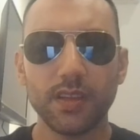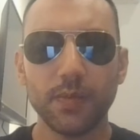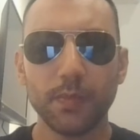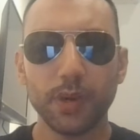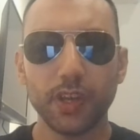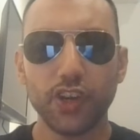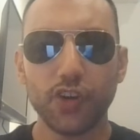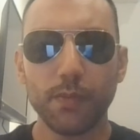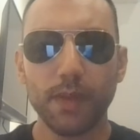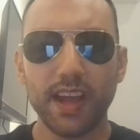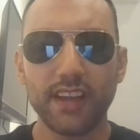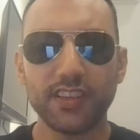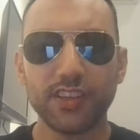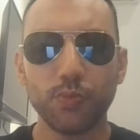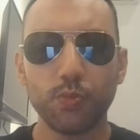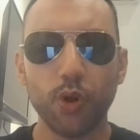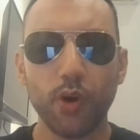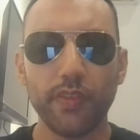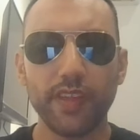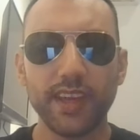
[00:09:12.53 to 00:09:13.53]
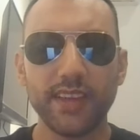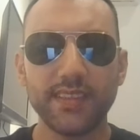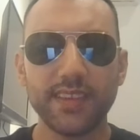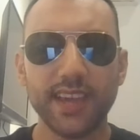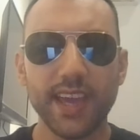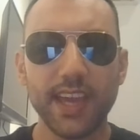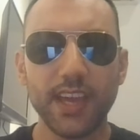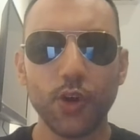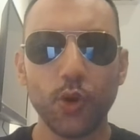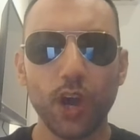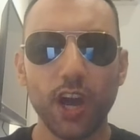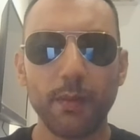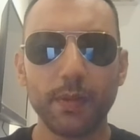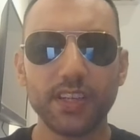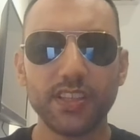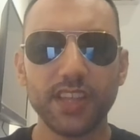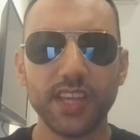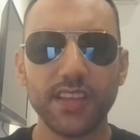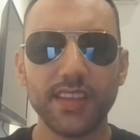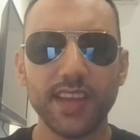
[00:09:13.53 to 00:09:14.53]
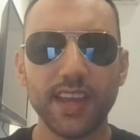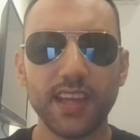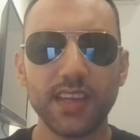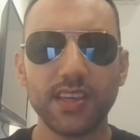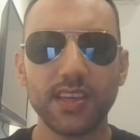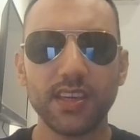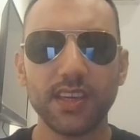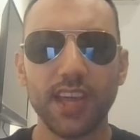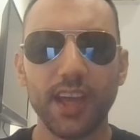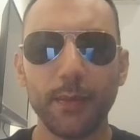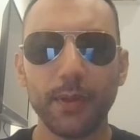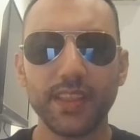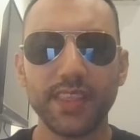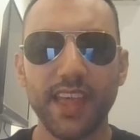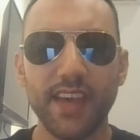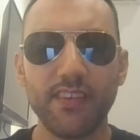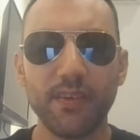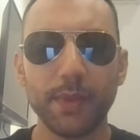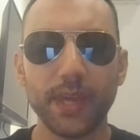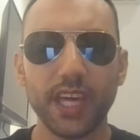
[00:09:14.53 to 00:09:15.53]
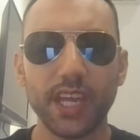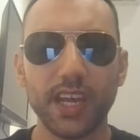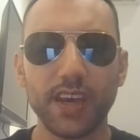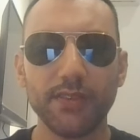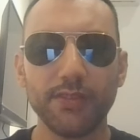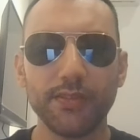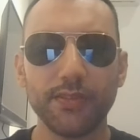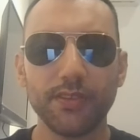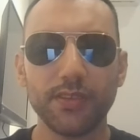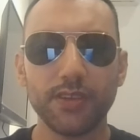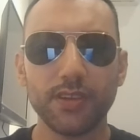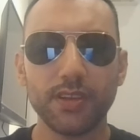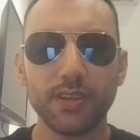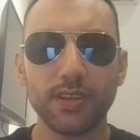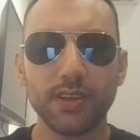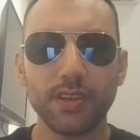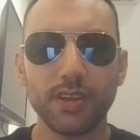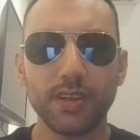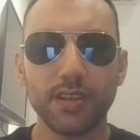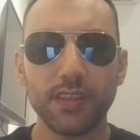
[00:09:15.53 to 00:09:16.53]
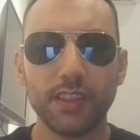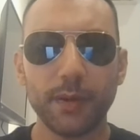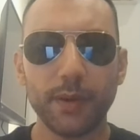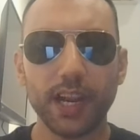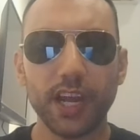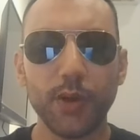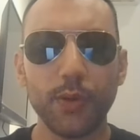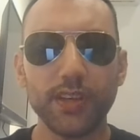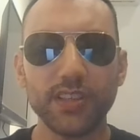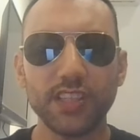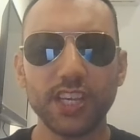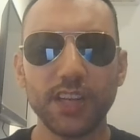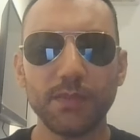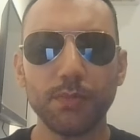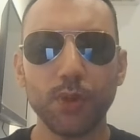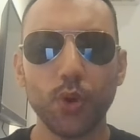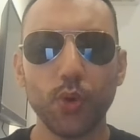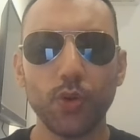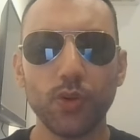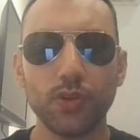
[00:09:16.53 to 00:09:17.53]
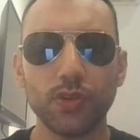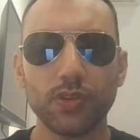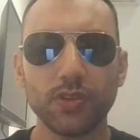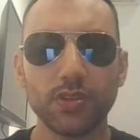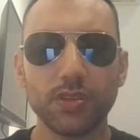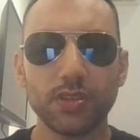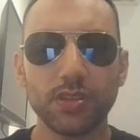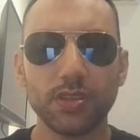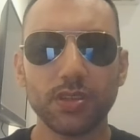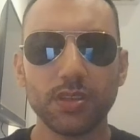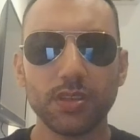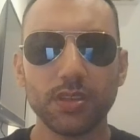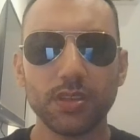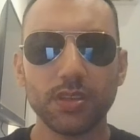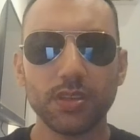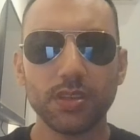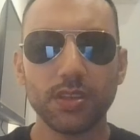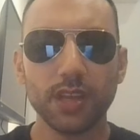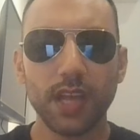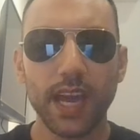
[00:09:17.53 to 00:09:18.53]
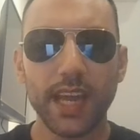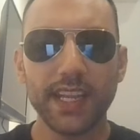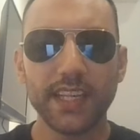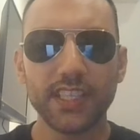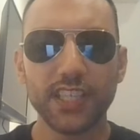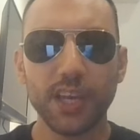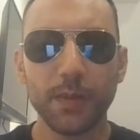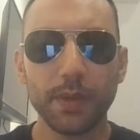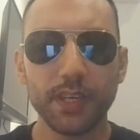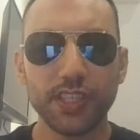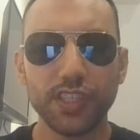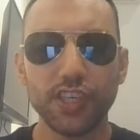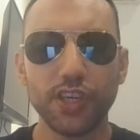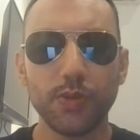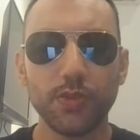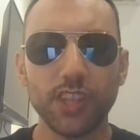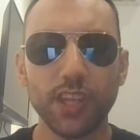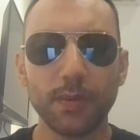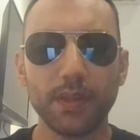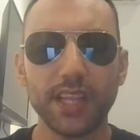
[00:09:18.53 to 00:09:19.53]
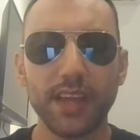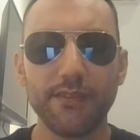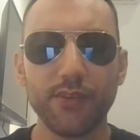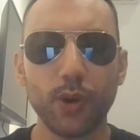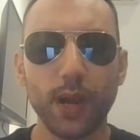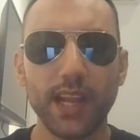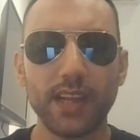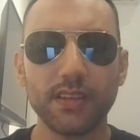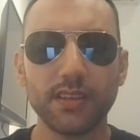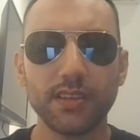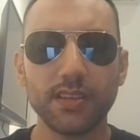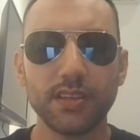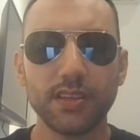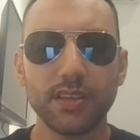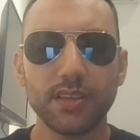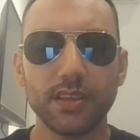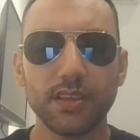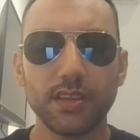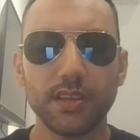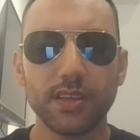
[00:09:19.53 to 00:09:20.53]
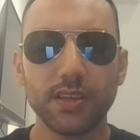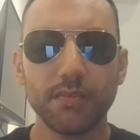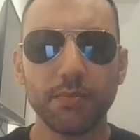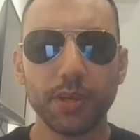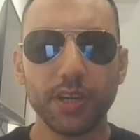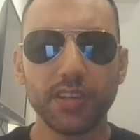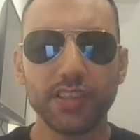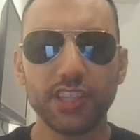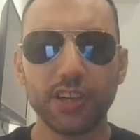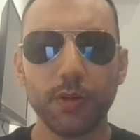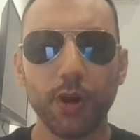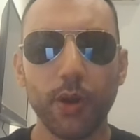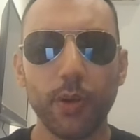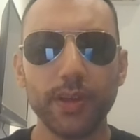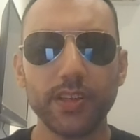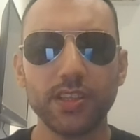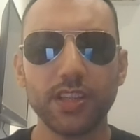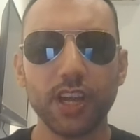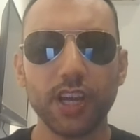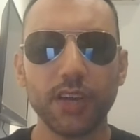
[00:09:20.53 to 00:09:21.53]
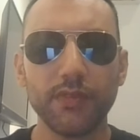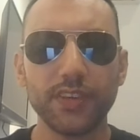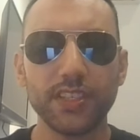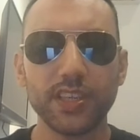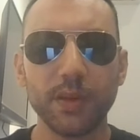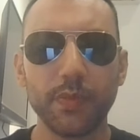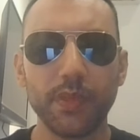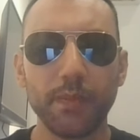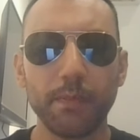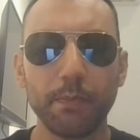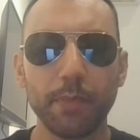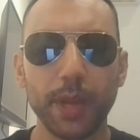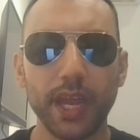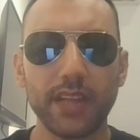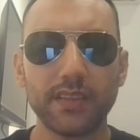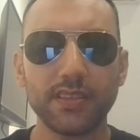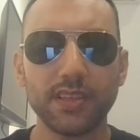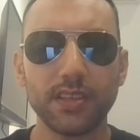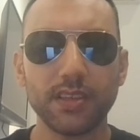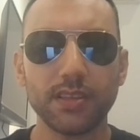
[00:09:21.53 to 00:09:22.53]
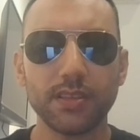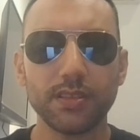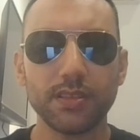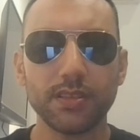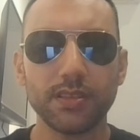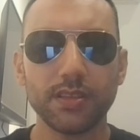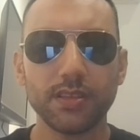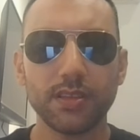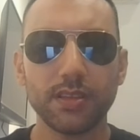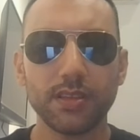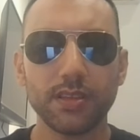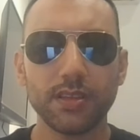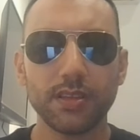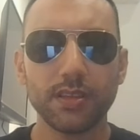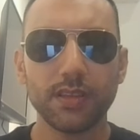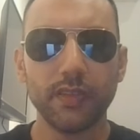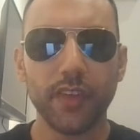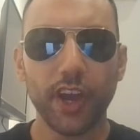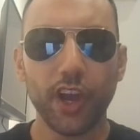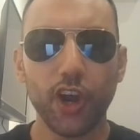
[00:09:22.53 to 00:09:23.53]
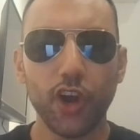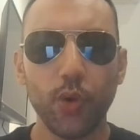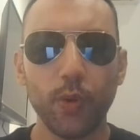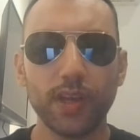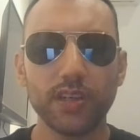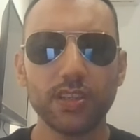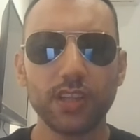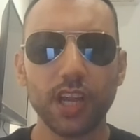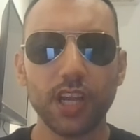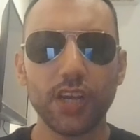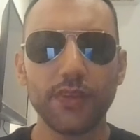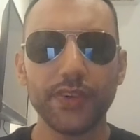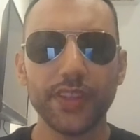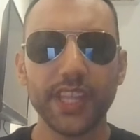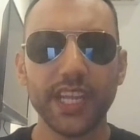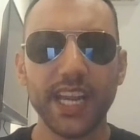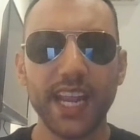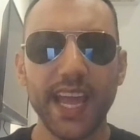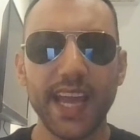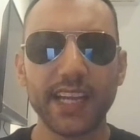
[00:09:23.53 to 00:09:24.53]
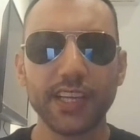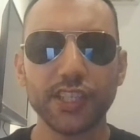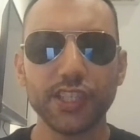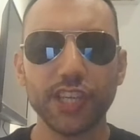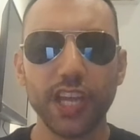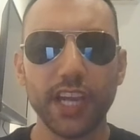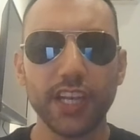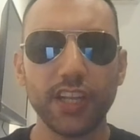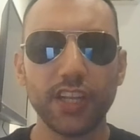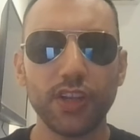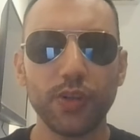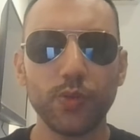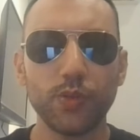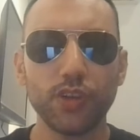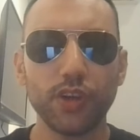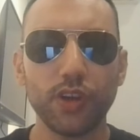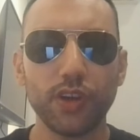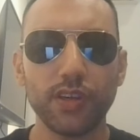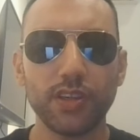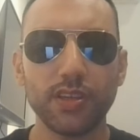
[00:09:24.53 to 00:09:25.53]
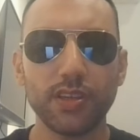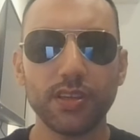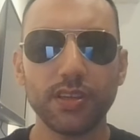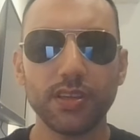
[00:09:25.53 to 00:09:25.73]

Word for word: But no matter what they take or how much they take, it will never be enough. They will always need more. And it's a pursuit that will never end, because they're always looking for something better. They're always looking for the next shiny new toy.